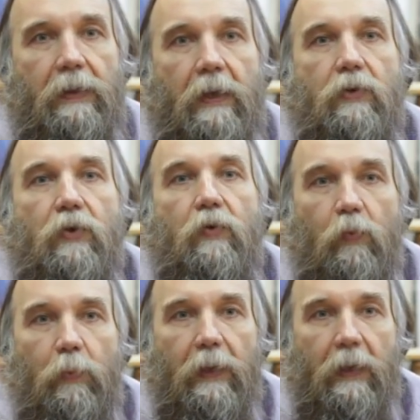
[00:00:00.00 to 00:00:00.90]
they
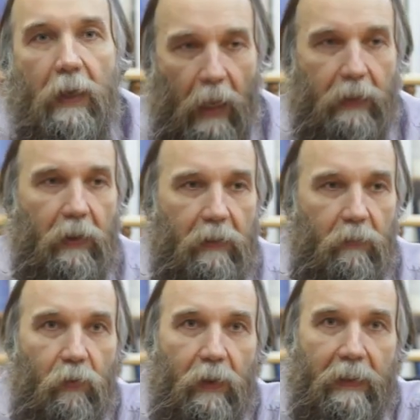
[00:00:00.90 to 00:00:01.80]
should be and the
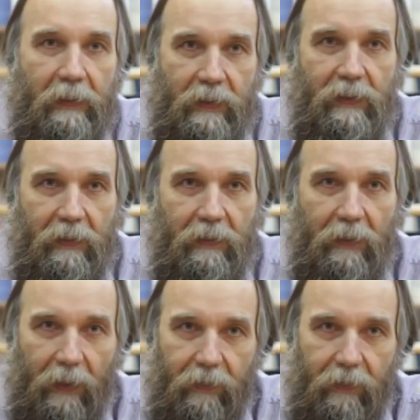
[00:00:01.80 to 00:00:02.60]
realistic